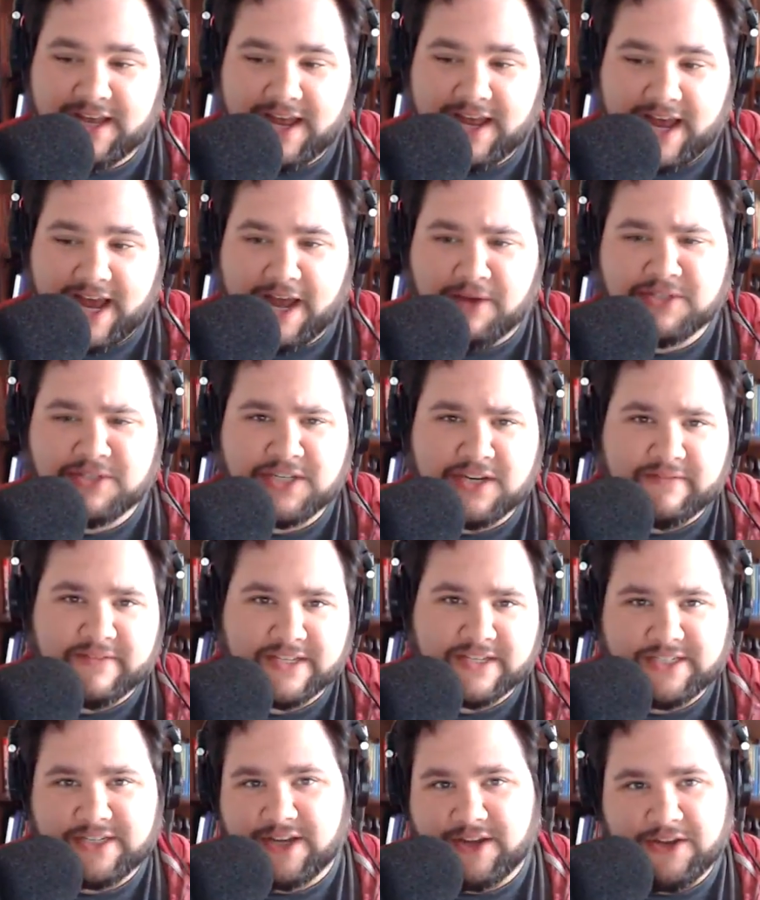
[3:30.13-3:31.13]
I was
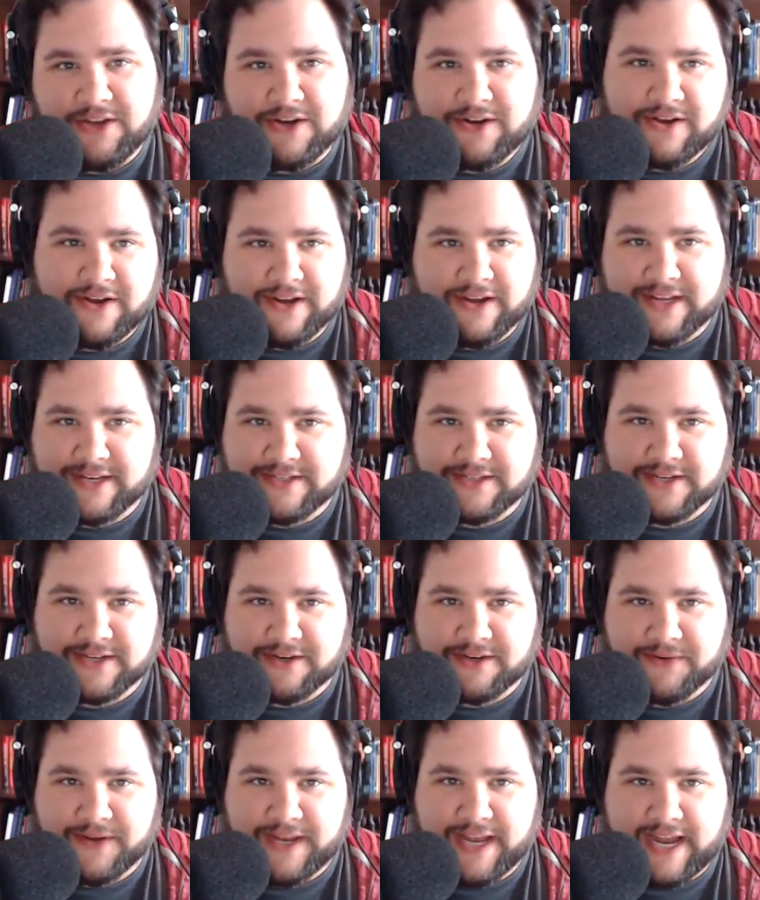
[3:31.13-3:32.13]
nervous. You don't know how kids are
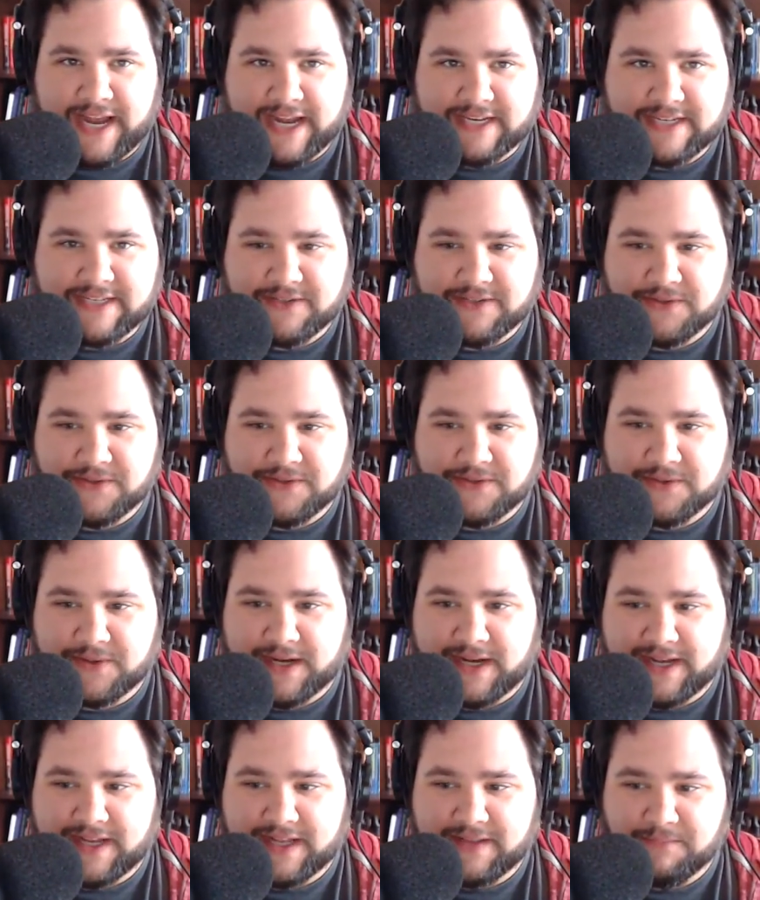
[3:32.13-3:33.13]
going to react
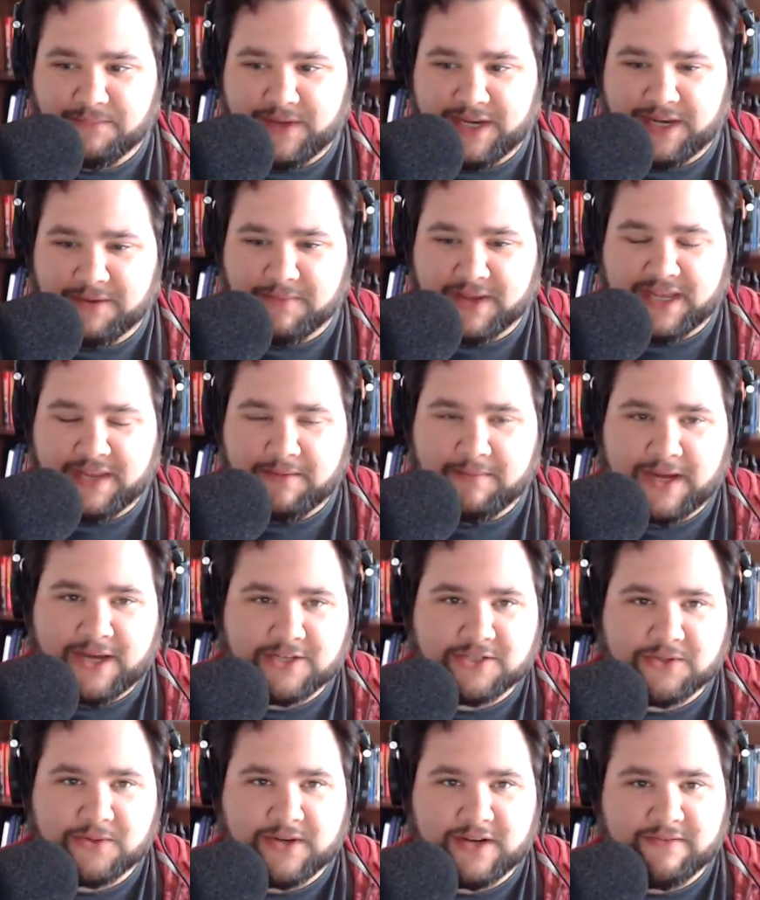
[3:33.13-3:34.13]
to meeting Mickey
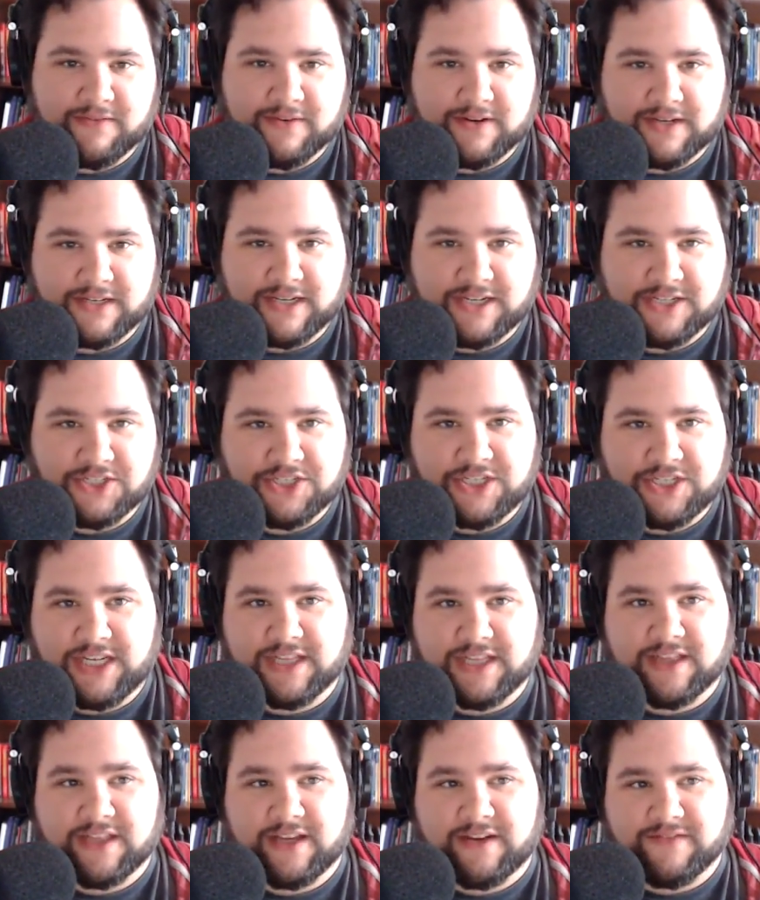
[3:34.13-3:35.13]
Mouse or whatever, and
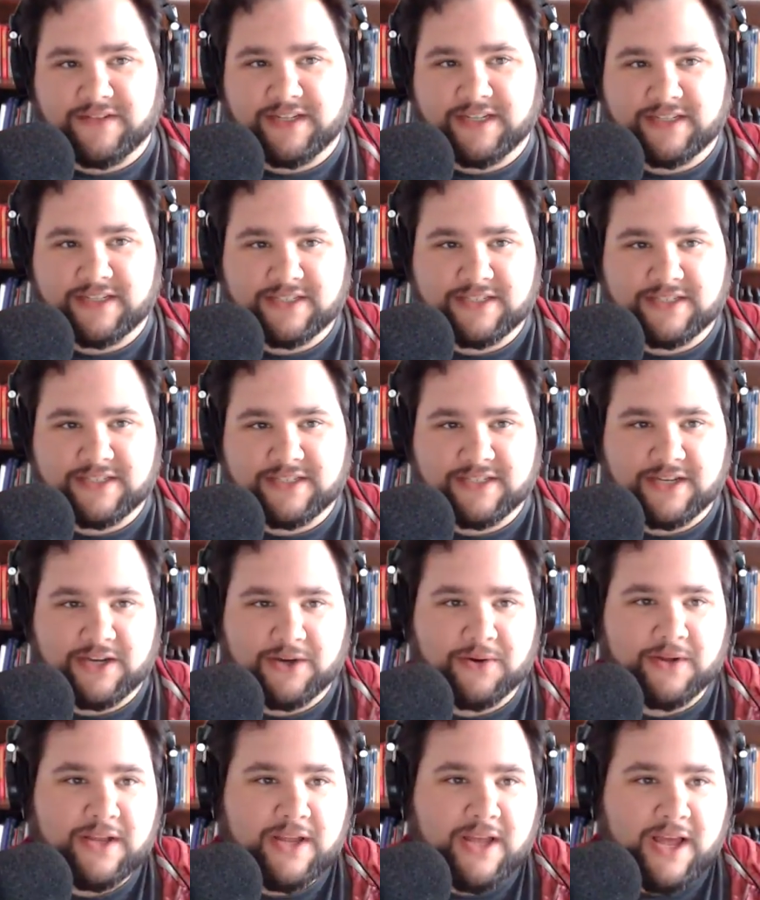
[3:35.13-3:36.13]
she loved it. So,
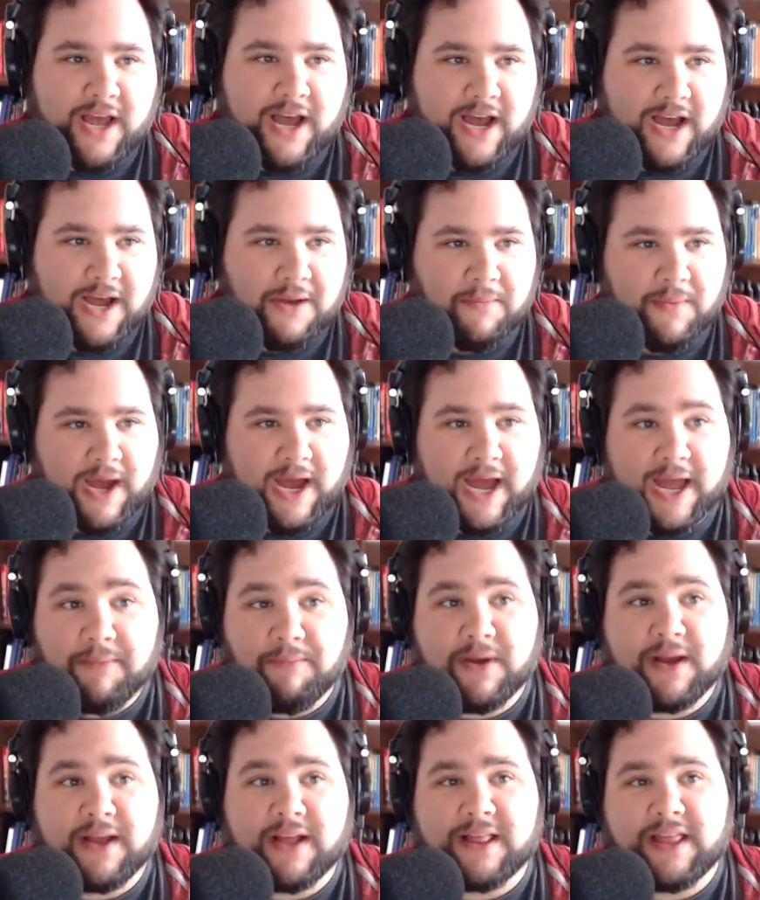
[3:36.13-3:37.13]

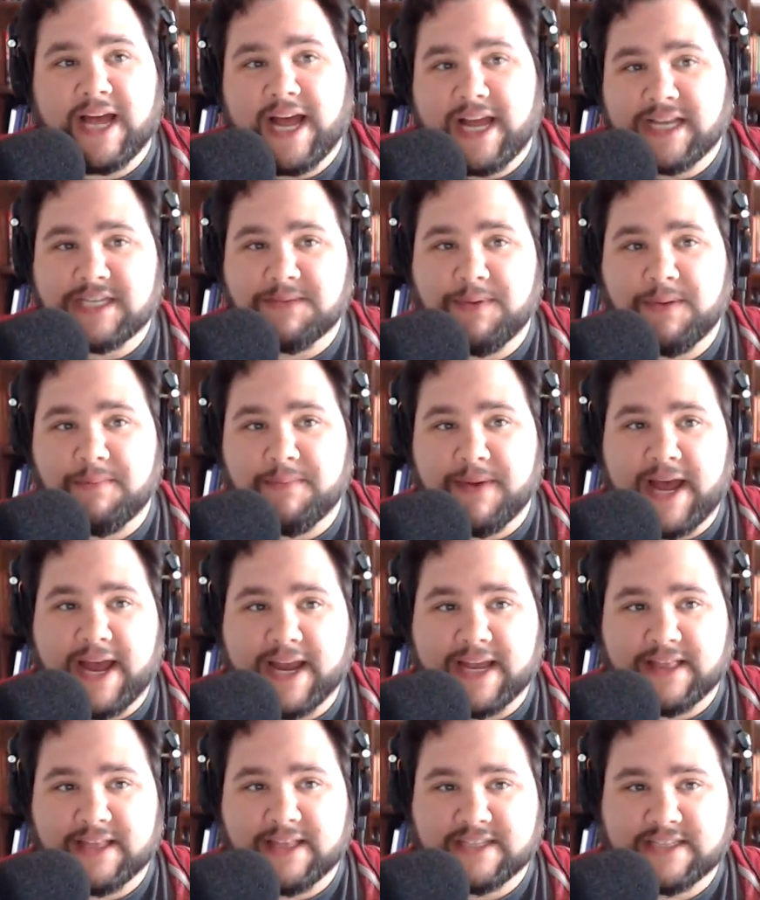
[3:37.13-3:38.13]
I'm glad to be
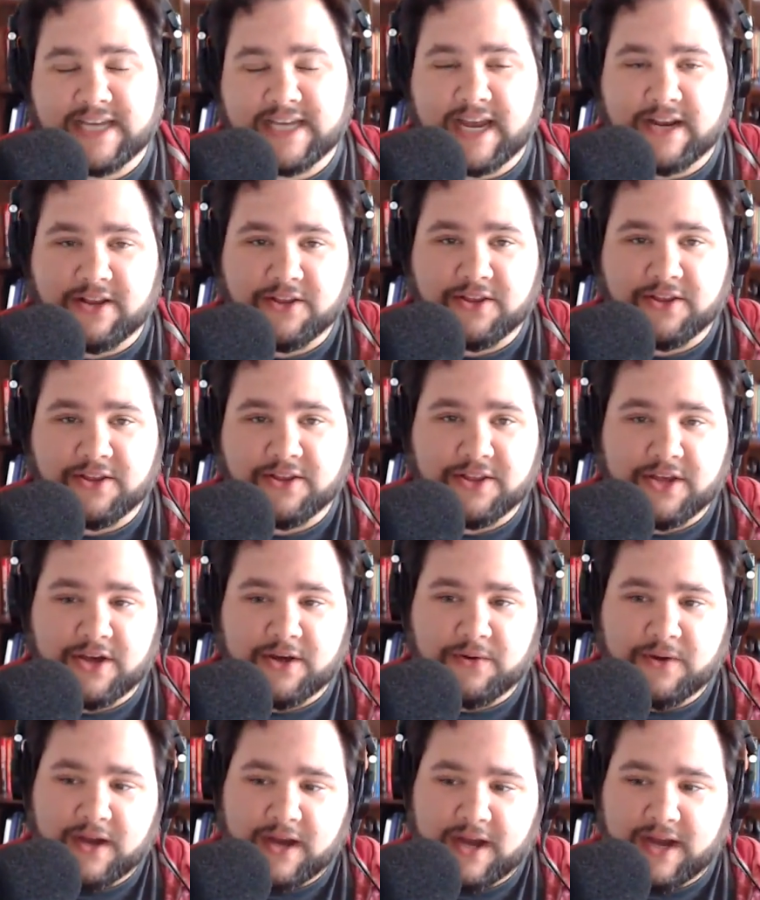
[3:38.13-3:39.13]
back in the saddle, though.